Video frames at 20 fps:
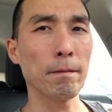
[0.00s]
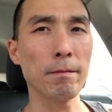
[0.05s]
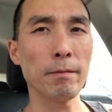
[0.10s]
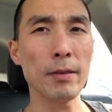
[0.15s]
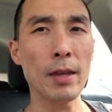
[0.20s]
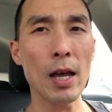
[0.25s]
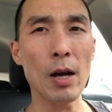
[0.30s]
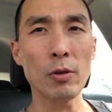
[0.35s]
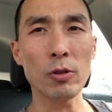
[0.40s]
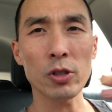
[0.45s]

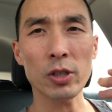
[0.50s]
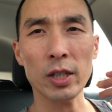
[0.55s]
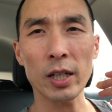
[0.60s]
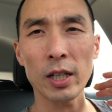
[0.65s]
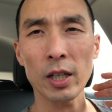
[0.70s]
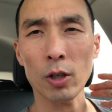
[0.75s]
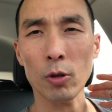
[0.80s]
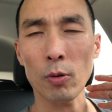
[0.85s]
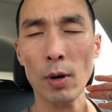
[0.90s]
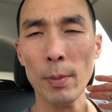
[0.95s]
now it just kind
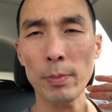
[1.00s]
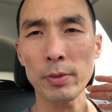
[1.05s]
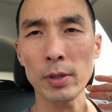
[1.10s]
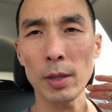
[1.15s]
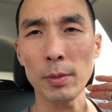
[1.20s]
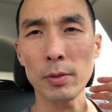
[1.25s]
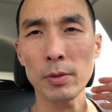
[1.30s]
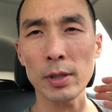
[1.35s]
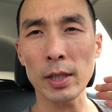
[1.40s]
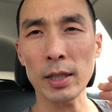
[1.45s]
of crept up.
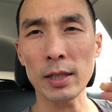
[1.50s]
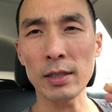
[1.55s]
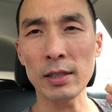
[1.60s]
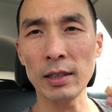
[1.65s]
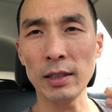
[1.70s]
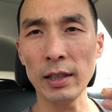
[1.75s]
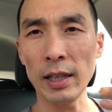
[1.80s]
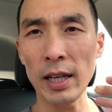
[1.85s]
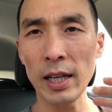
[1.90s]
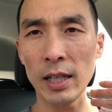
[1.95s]
It was like a
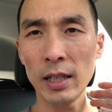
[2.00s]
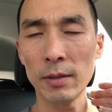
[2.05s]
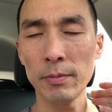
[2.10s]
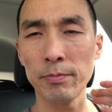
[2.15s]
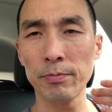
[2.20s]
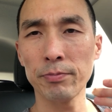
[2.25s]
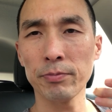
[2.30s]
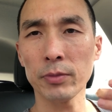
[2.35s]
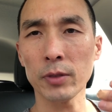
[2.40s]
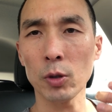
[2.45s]
delayed
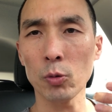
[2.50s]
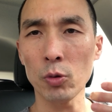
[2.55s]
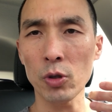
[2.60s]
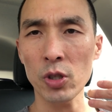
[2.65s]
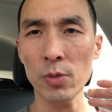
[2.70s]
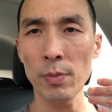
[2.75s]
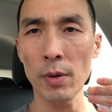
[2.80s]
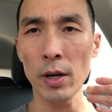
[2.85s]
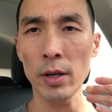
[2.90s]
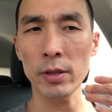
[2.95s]

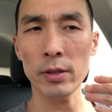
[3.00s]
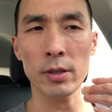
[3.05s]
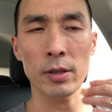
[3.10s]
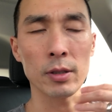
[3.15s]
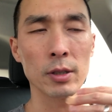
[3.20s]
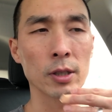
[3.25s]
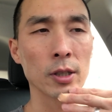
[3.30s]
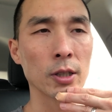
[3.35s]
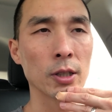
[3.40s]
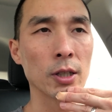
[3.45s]
response.
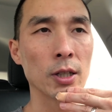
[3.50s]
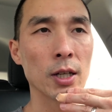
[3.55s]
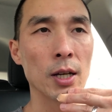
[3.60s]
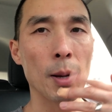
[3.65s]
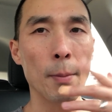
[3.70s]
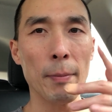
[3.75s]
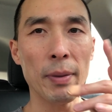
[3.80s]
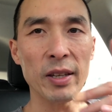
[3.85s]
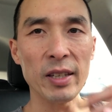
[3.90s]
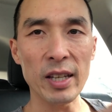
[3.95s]

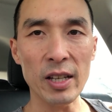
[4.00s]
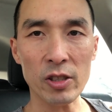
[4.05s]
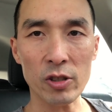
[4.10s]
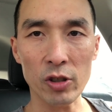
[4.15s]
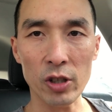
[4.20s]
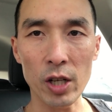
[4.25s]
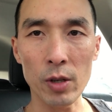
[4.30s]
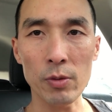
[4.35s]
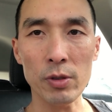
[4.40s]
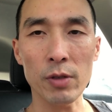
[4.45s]
But
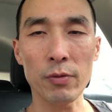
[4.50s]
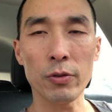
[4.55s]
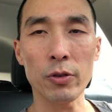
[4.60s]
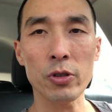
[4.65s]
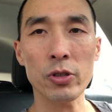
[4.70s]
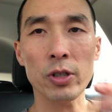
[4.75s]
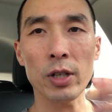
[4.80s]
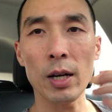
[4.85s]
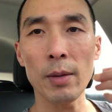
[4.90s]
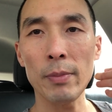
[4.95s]
yesterday was the
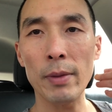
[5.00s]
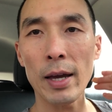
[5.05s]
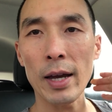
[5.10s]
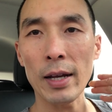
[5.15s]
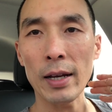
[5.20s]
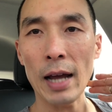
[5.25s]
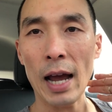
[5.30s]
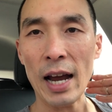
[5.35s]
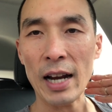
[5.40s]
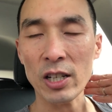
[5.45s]
first time
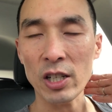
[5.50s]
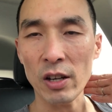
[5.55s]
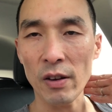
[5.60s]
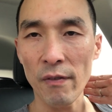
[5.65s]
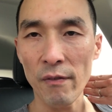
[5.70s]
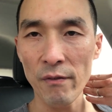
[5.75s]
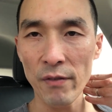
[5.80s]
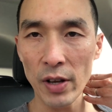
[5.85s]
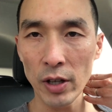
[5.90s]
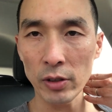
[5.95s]
that I actually
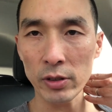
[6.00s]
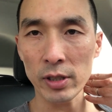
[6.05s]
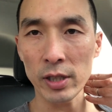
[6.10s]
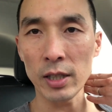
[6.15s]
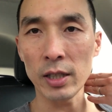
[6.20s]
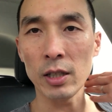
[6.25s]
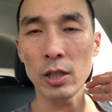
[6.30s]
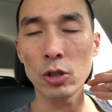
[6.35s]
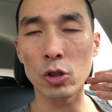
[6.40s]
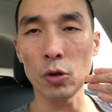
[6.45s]
felt
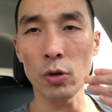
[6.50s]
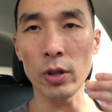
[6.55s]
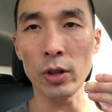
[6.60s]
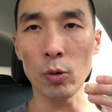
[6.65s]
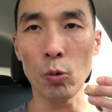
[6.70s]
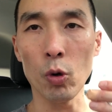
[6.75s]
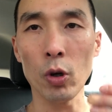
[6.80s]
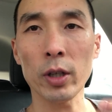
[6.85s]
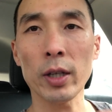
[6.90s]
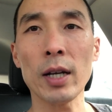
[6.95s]
it during the
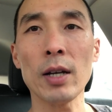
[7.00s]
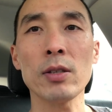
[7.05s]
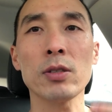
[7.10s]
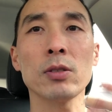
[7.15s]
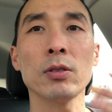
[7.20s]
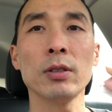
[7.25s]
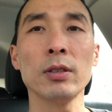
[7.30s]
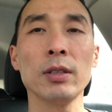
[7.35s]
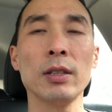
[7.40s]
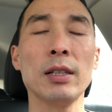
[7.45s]
workout.
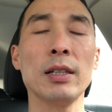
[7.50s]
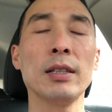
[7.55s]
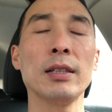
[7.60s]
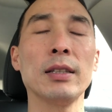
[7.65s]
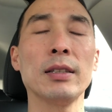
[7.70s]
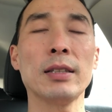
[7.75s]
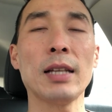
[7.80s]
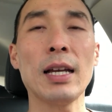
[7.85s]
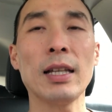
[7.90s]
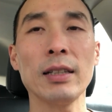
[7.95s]
So uh,
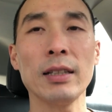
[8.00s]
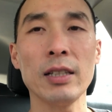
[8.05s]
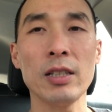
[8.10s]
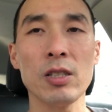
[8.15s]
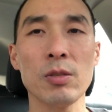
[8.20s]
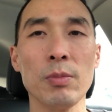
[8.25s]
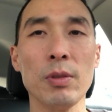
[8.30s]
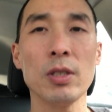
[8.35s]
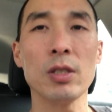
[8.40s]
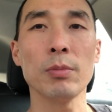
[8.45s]
that
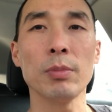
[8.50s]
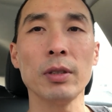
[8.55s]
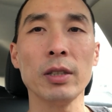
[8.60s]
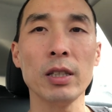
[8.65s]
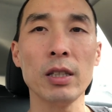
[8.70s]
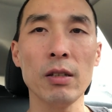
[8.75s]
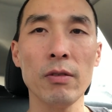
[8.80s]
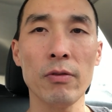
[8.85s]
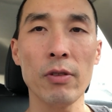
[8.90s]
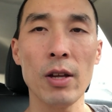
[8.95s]
leads me to
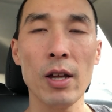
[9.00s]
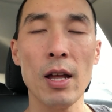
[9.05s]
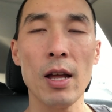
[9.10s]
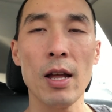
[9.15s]
believe